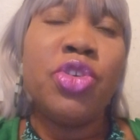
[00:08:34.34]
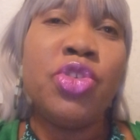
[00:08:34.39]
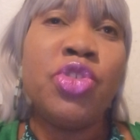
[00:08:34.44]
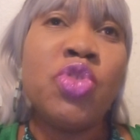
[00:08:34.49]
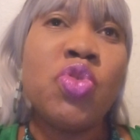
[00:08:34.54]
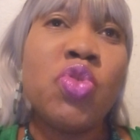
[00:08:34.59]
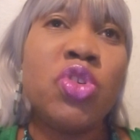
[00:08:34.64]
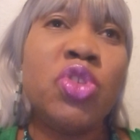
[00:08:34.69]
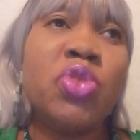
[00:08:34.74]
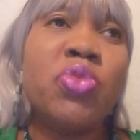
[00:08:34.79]

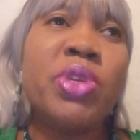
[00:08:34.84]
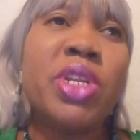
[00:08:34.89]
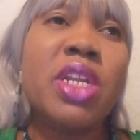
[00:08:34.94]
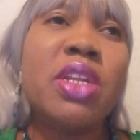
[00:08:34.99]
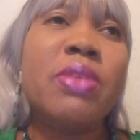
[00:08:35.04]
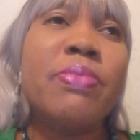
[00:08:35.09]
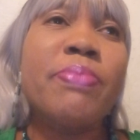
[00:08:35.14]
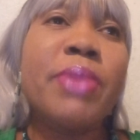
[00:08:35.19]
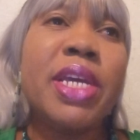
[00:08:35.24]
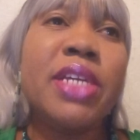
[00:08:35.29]
you are doing
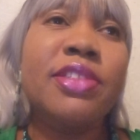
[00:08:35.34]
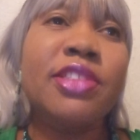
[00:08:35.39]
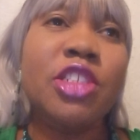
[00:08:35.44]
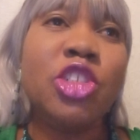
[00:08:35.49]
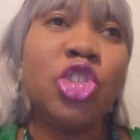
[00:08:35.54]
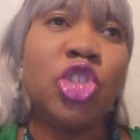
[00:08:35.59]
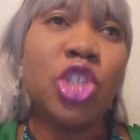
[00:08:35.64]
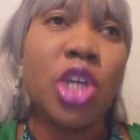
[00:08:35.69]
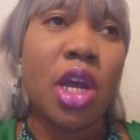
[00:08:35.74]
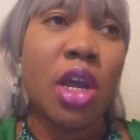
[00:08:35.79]
an
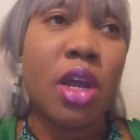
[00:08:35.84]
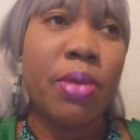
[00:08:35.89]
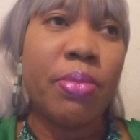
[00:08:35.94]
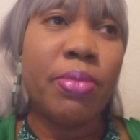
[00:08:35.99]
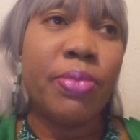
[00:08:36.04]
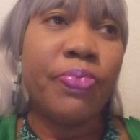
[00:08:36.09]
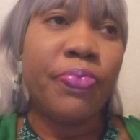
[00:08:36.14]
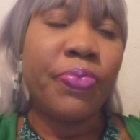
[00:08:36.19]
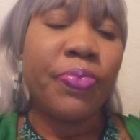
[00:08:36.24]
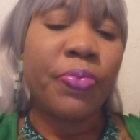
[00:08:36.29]
amazing
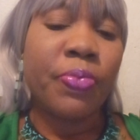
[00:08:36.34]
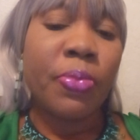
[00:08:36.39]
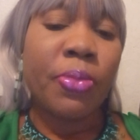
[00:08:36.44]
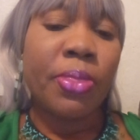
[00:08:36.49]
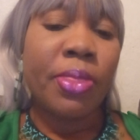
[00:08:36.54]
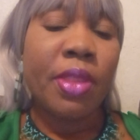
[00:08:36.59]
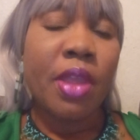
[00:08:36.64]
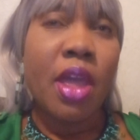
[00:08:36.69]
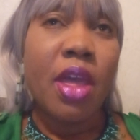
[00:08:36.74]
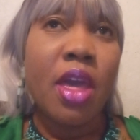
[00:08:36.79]
job
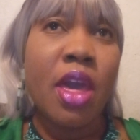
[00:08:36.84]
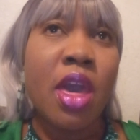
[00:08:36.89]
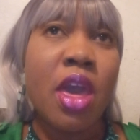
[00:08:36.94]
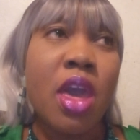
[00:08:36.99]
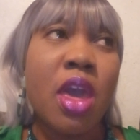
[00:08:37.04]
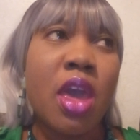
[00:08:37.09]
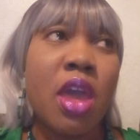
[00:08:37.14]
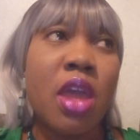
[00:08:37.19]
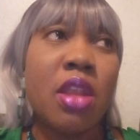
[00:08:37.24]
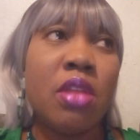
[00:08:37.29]

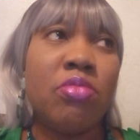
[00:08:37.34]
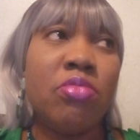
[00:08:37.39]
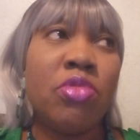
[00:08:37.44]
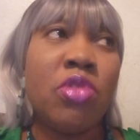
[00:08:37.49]
and